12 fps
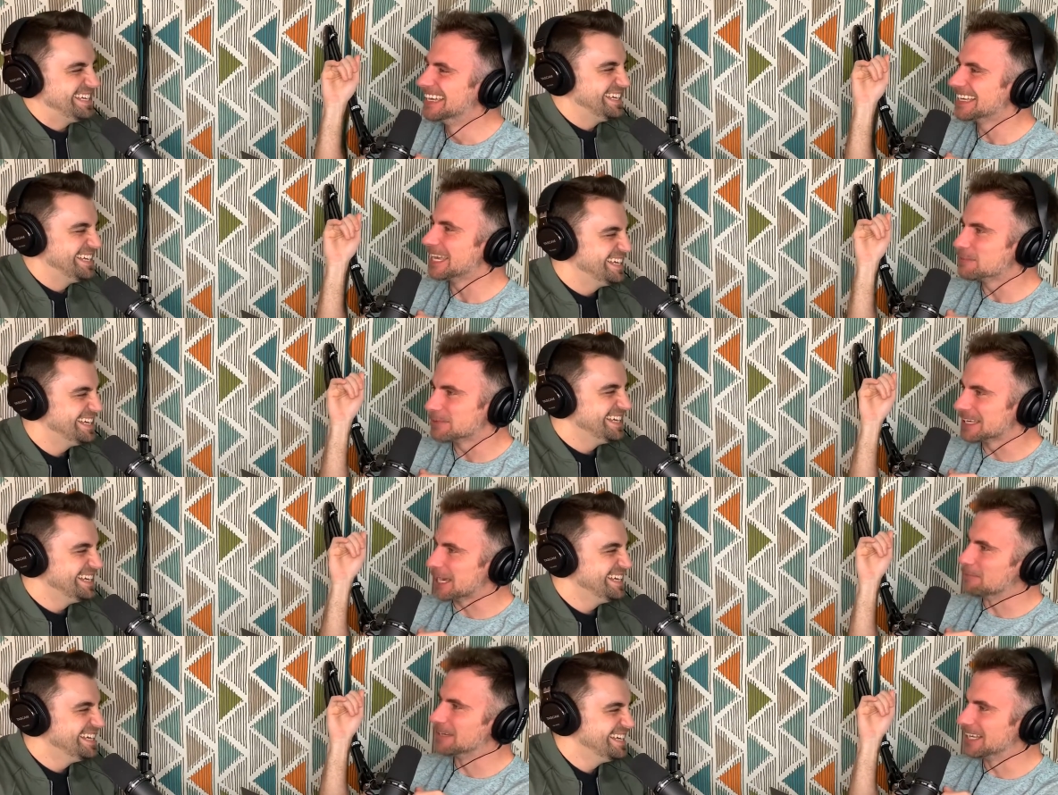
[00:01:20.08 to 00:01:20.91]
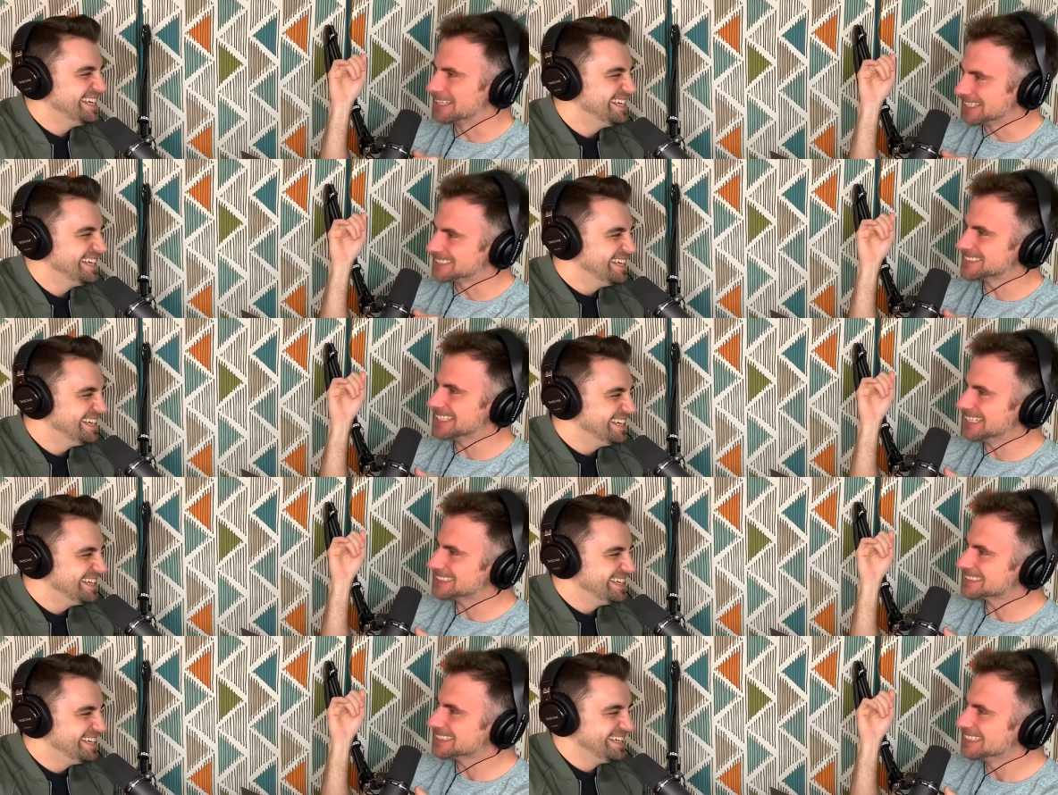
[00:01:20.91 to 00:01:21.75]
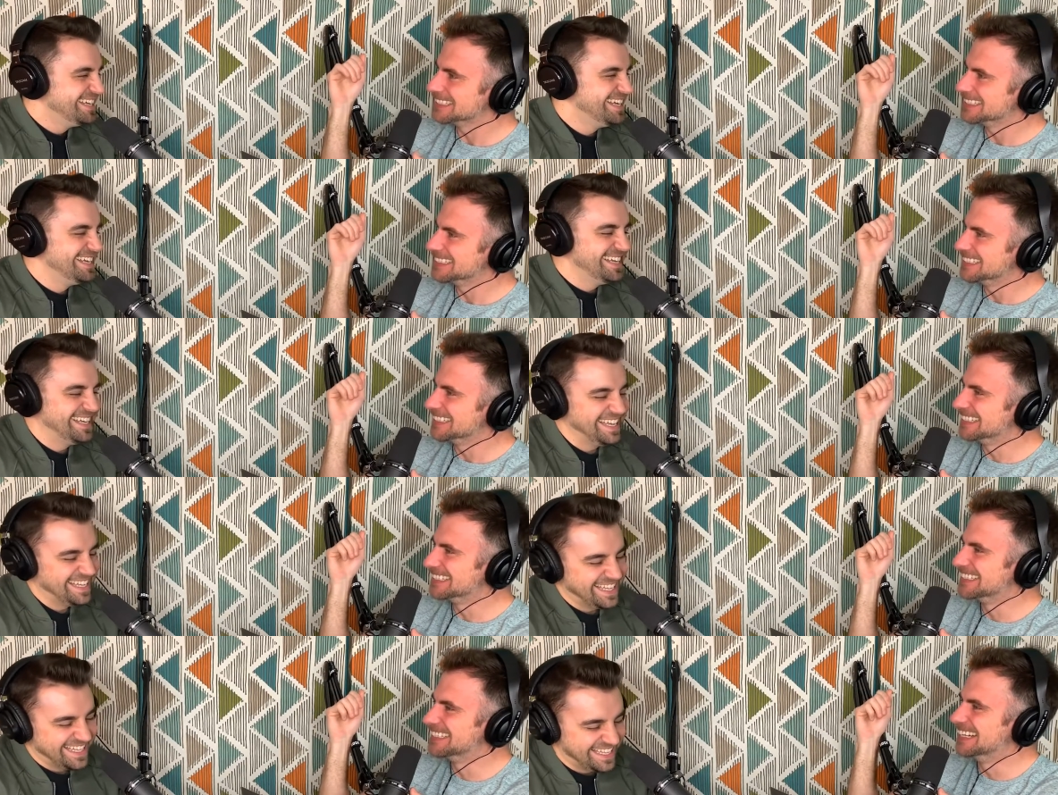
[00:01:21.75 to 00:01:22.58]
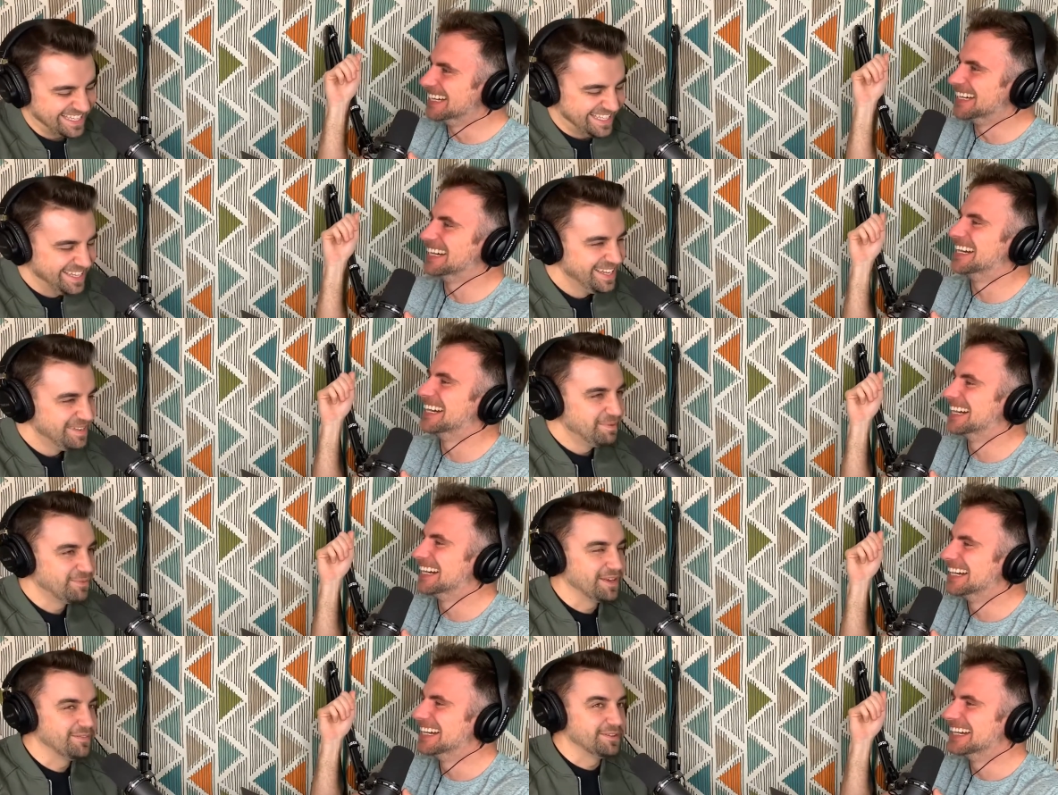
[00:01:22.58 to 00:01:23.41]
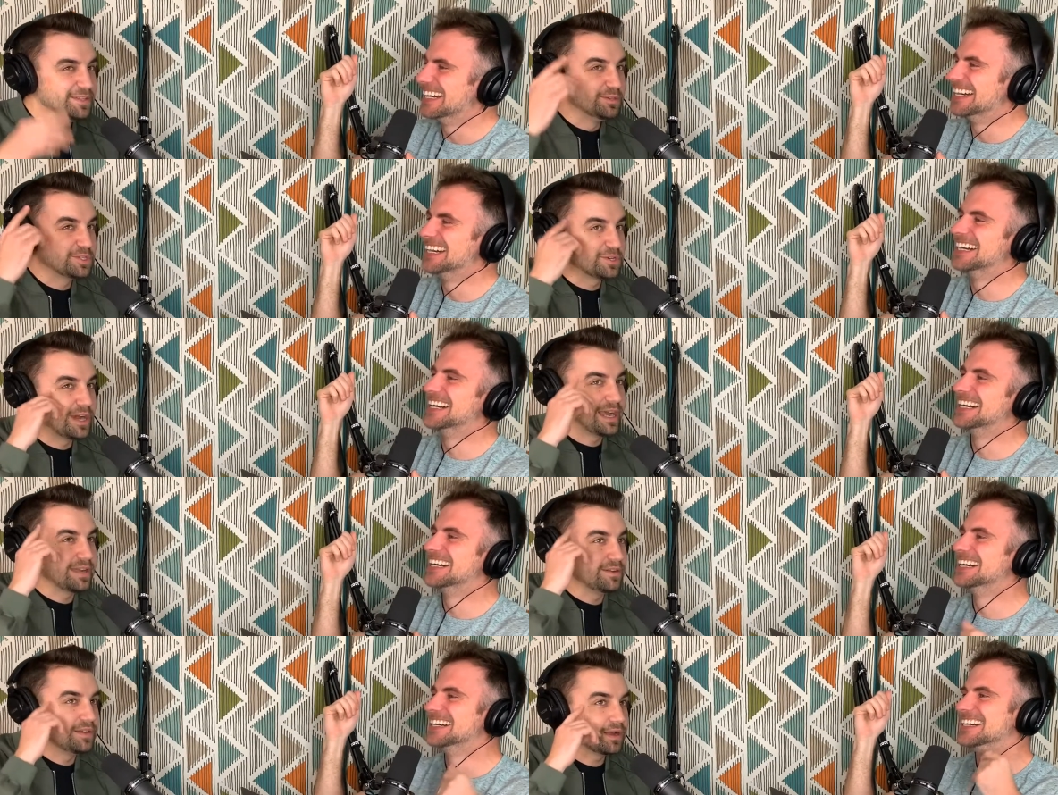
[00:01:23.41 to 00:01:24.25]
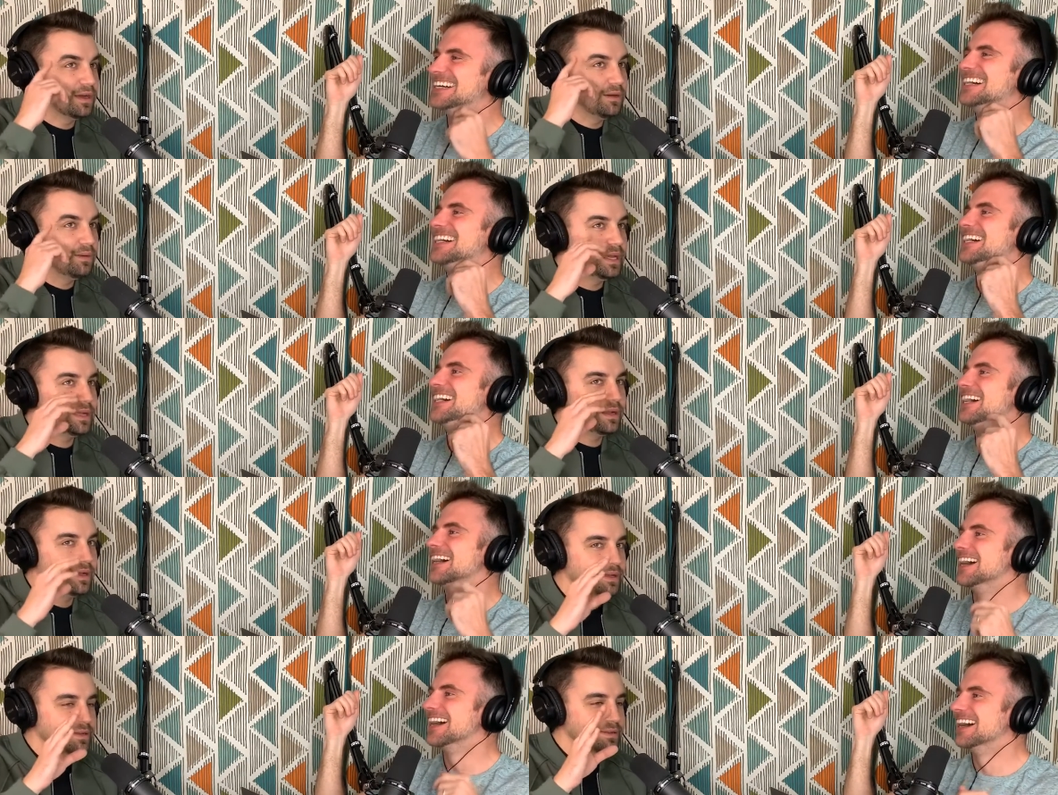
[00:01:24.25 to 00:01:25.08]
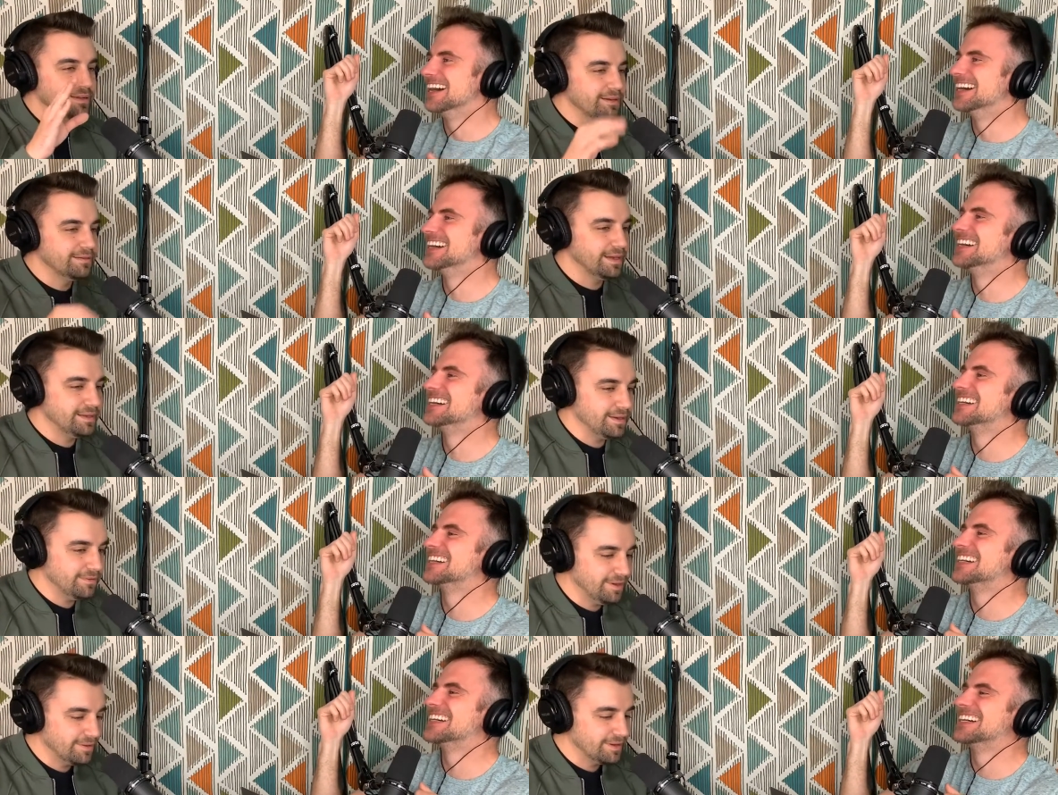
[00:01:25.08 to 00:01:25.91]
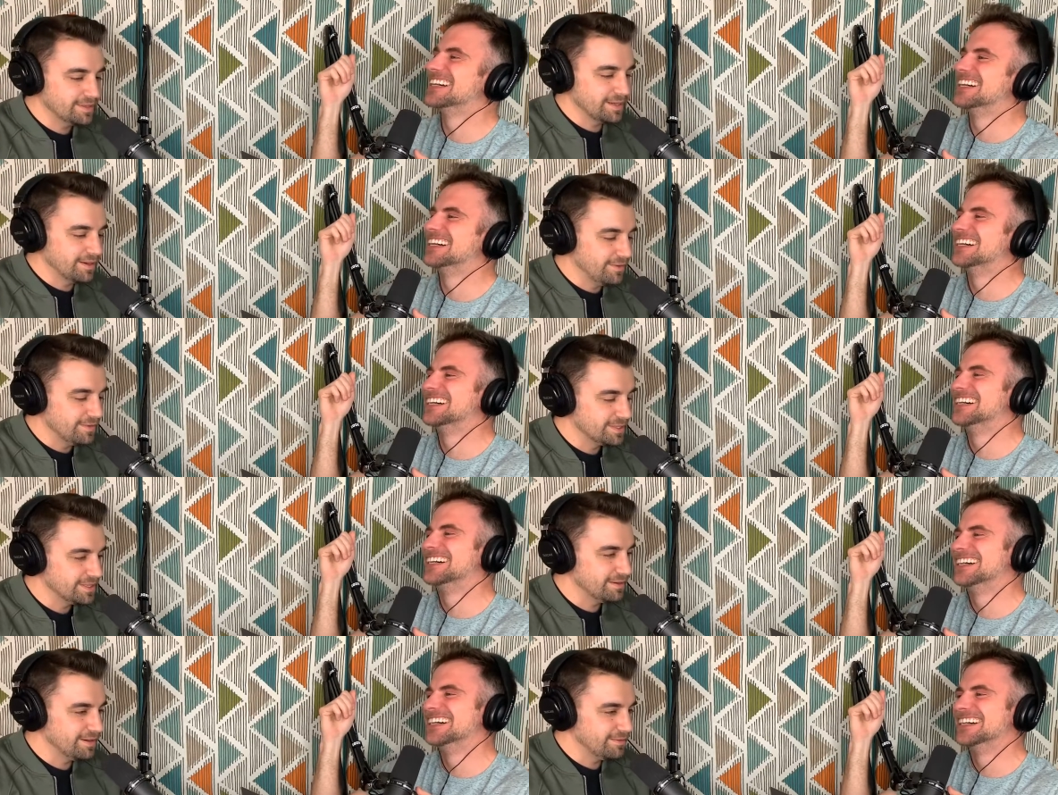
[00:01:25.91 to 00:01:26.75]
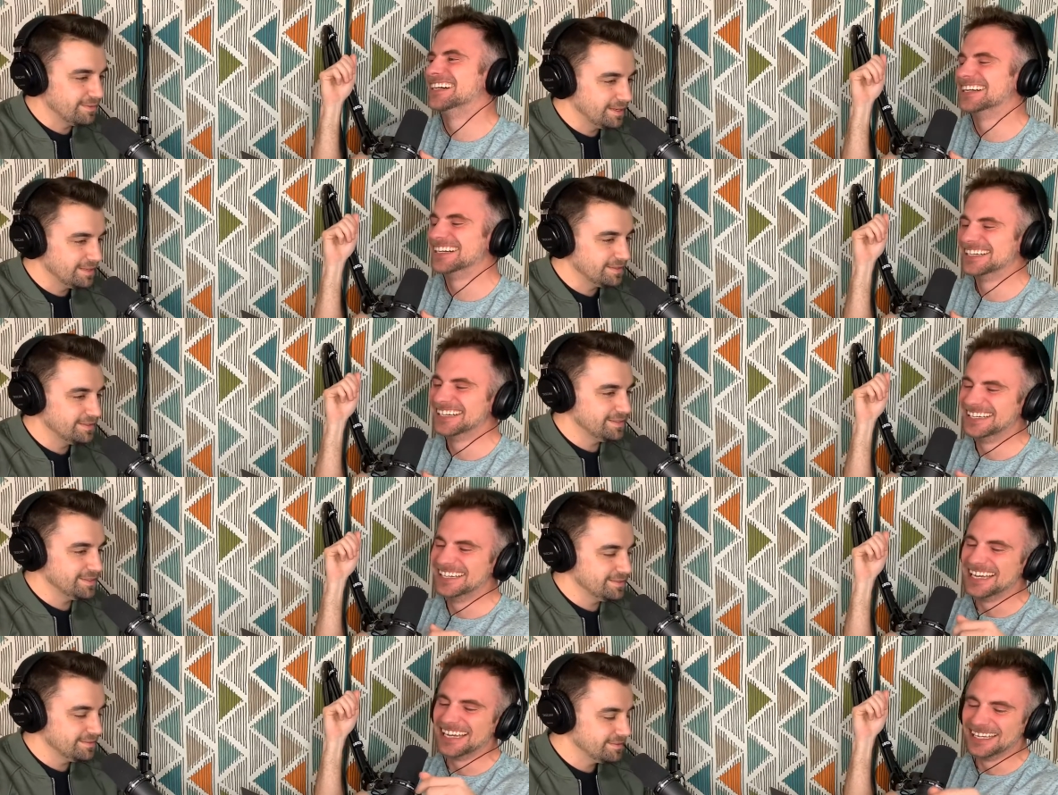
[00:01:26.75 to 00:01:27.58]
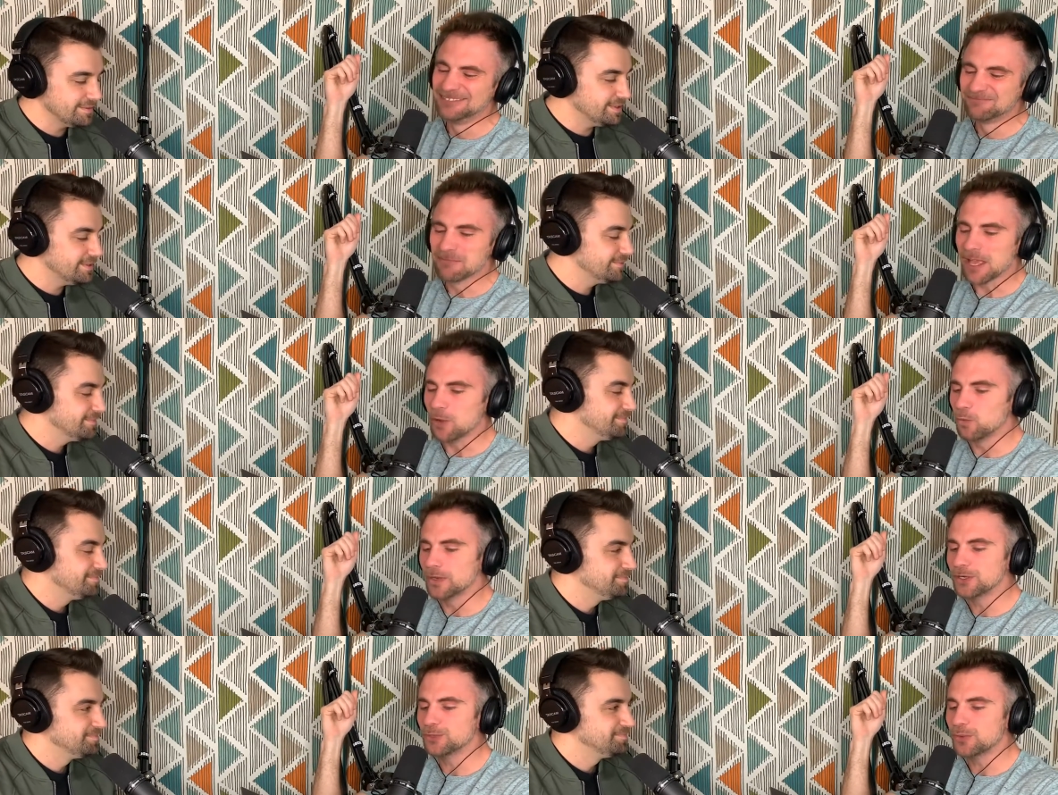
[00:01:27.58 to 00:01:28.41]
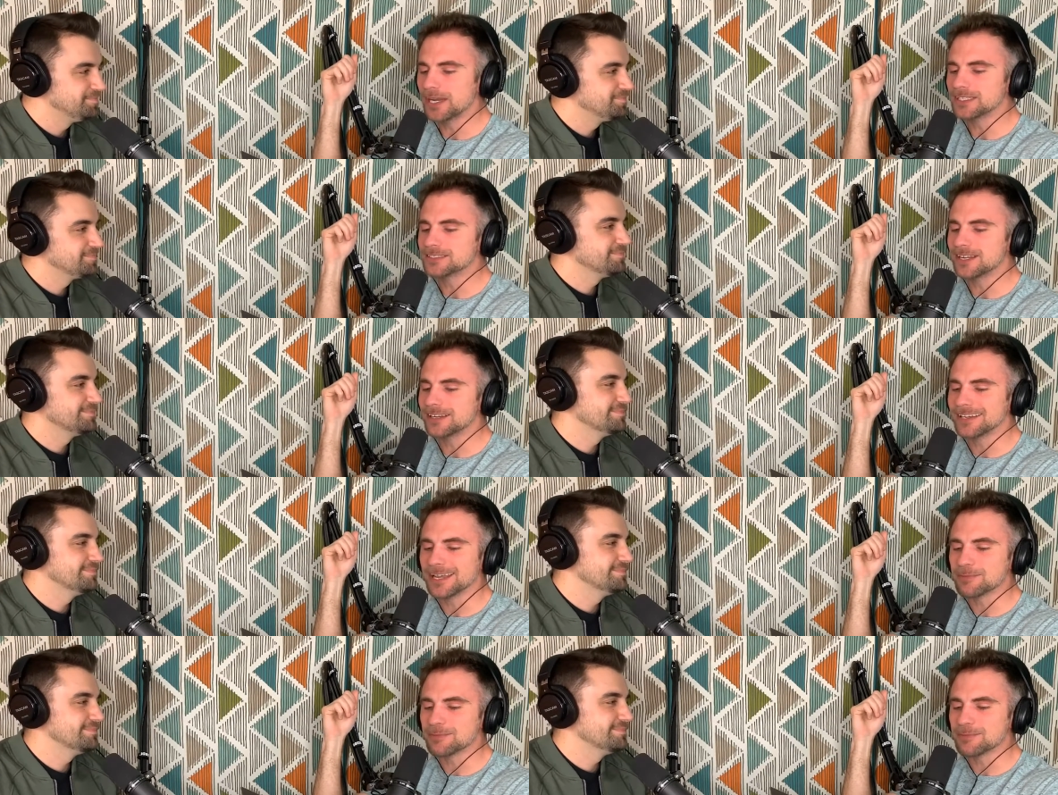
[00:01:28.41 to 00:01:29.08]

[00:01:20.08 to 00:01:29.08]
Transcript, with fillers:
Speaker 1: Can't be coming on the 6. It'd
Speaker 2: be funny if you lose track and you're like, oh, wait, I need to, all right, no, hold on, start over, 0, 1, 2, 3. A
Speaker 1: weird way to start an